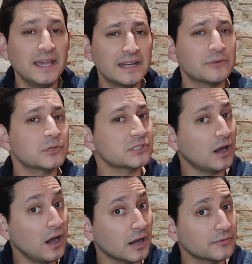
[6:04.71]
again, it was
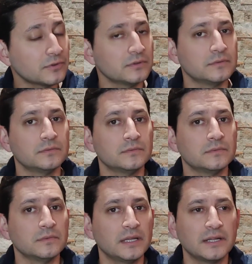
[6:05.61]
off,
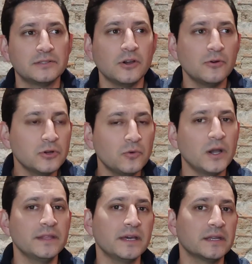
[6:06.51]
and I don't know
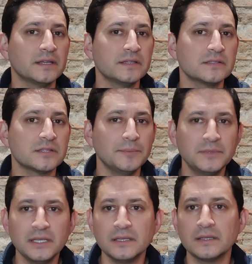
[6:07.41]
why that is.
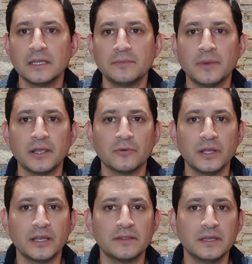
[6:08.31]
Something in my
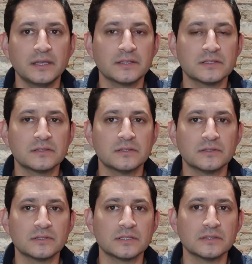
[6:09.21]
rig, I think, is
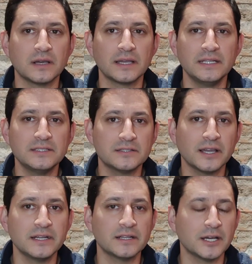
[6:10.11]
I need to
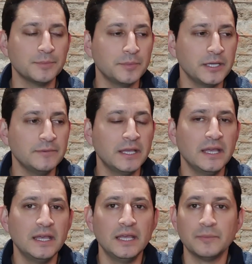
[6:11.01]
tighten it up a bit,
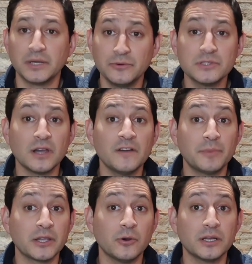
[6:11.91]
but it was off
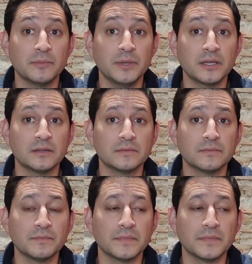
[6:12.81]
by quite a bit.